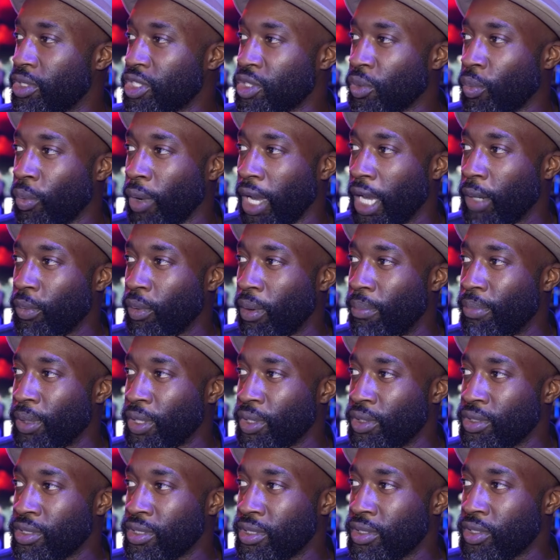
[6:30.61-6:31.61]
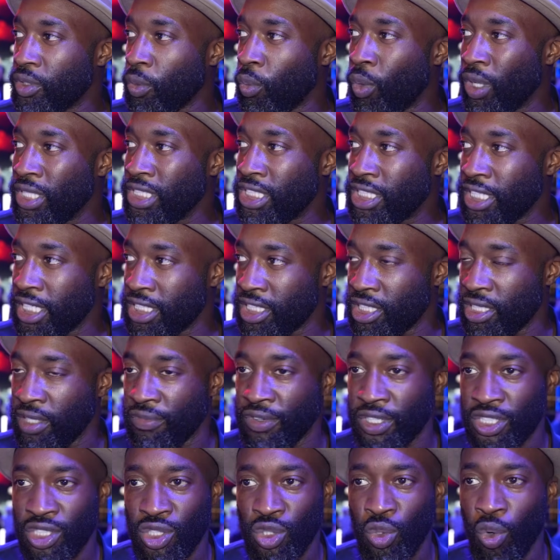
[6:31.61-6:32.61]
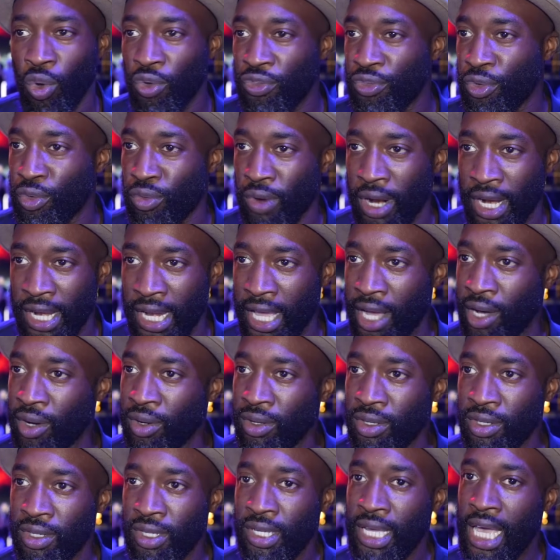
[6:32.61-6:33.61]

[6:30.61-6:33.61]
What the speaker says: it's a weird one because the 160 division's awful right now.